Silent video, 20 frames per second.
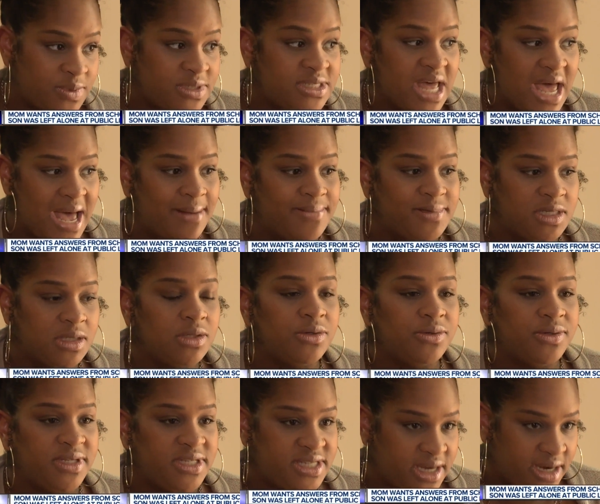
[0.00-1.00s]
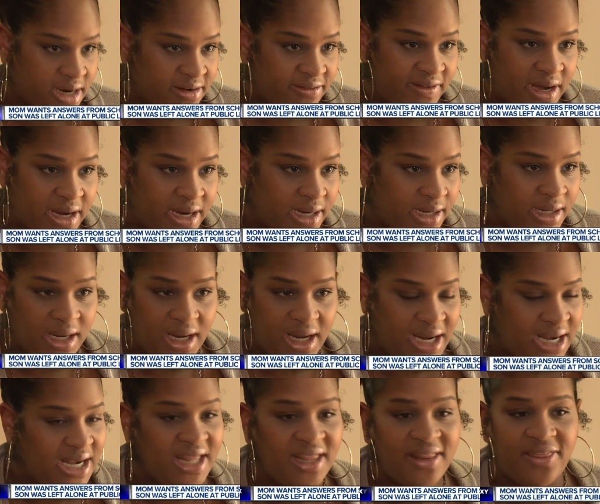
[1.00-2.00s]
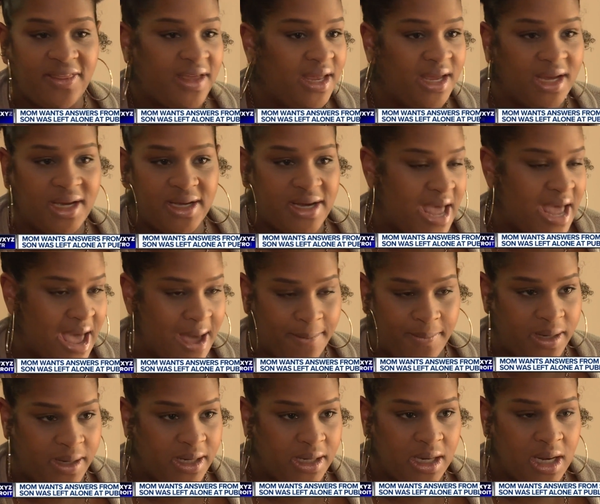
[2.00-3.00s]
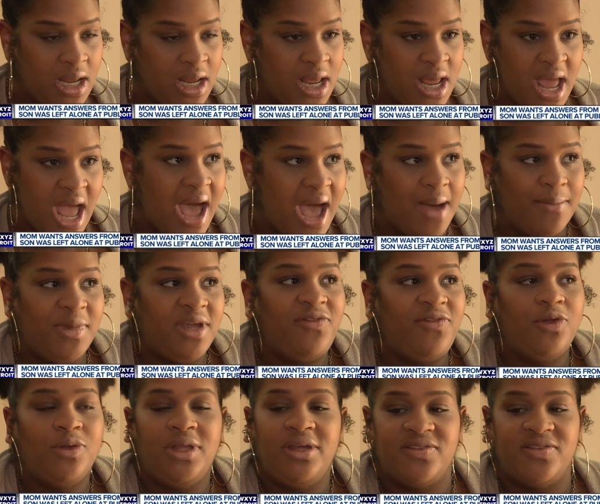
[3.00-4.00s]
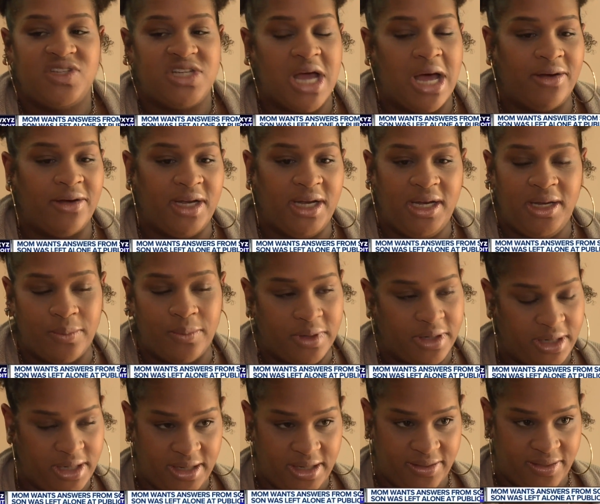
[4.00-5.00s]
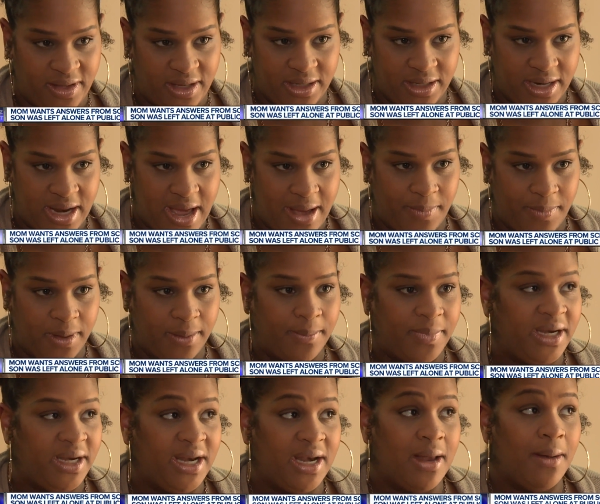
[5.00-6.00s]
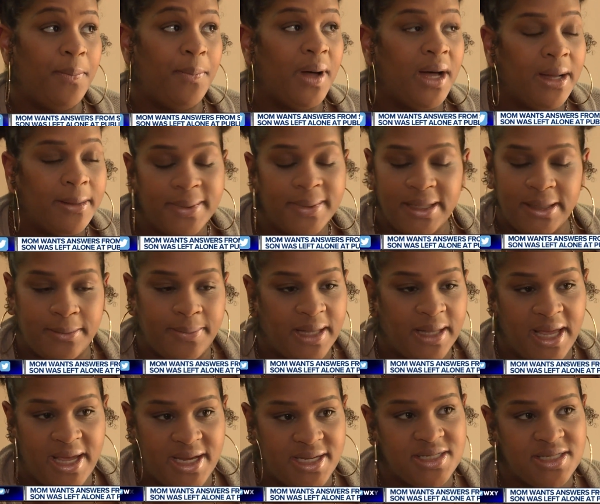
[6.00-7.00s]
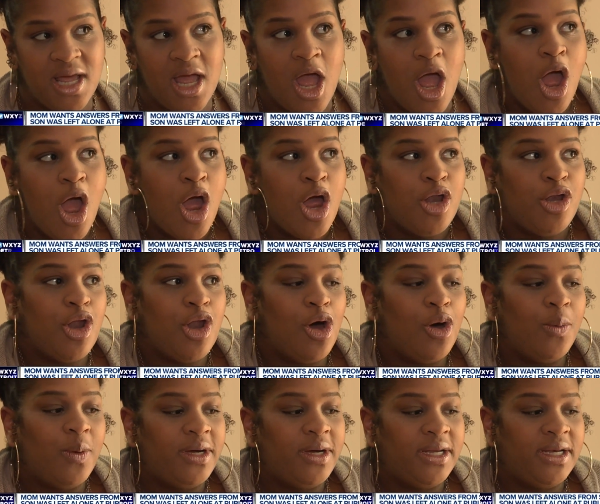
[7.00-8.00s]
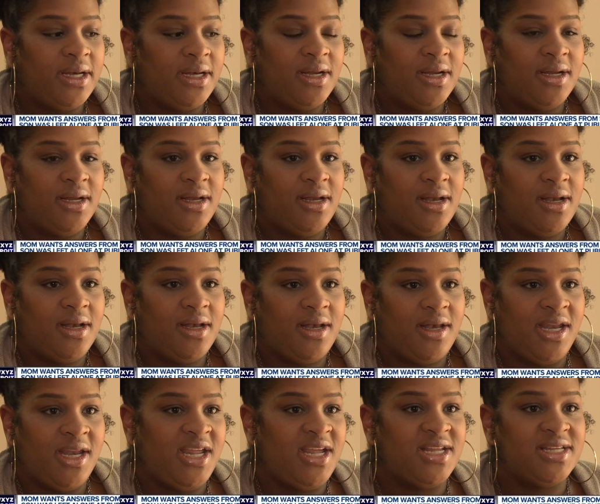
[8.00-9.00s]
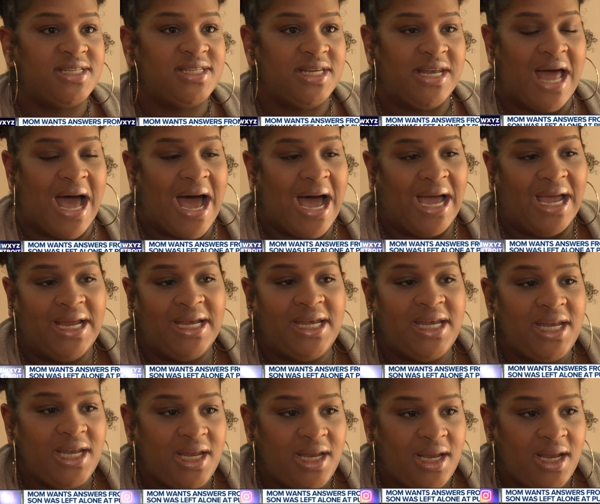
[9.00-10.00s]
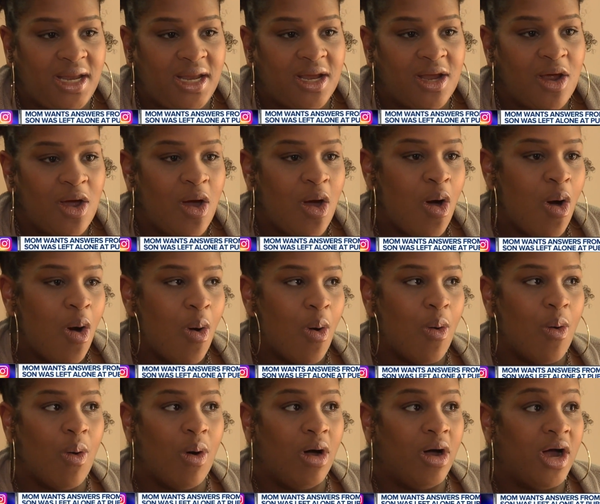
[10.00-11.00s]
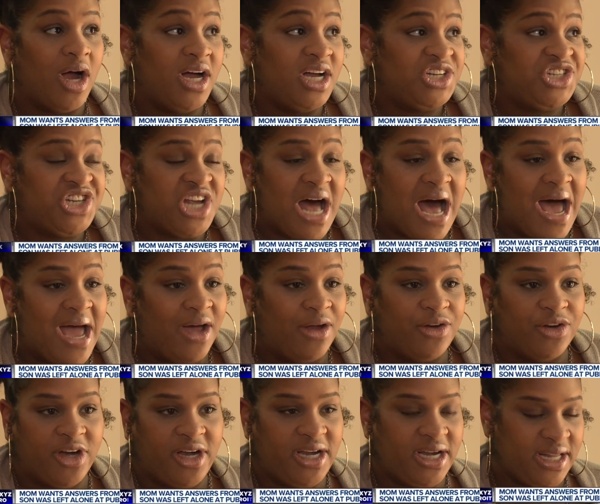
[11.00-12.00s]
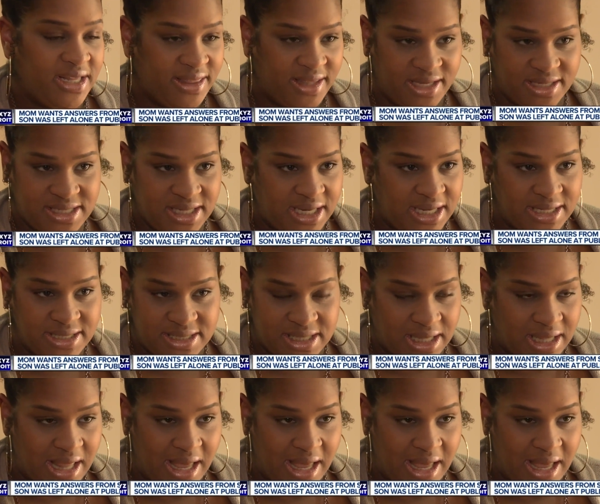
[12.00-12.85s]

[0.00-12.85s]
was absolutely terrifying. Anything could happen. I mean, if you leave a child anywhere, anything could happen. But in a public place, no one needs an ID or a child or anything to get into the